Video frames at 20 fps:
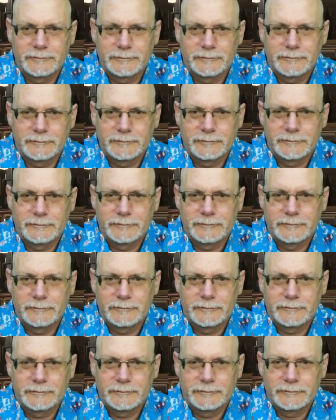
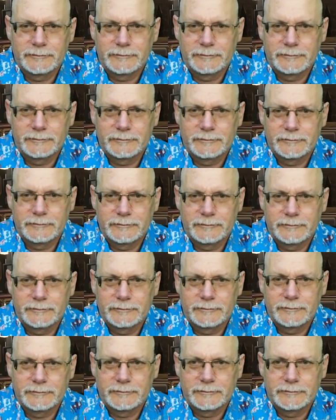
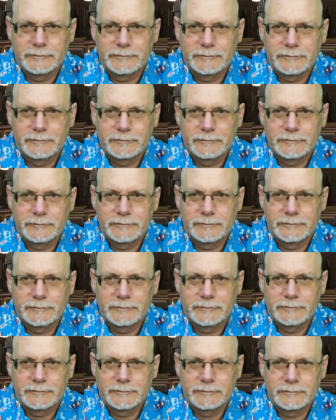
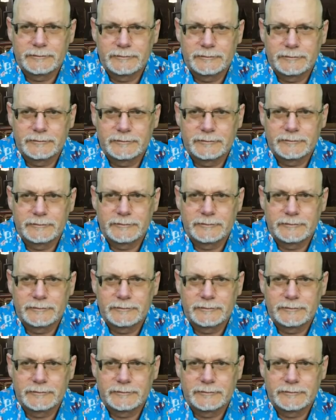The person shown says nothing.